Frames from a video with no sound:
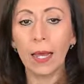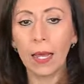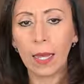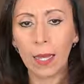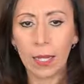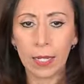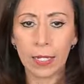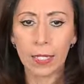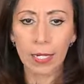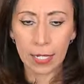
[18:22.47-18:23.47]

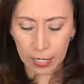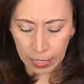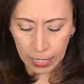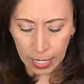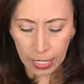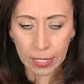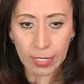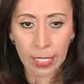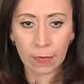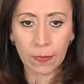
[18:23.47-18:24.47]
And let's say
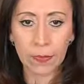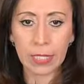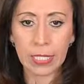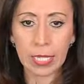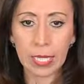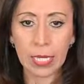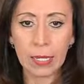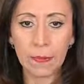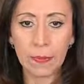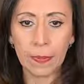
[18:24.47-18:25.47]
table skip,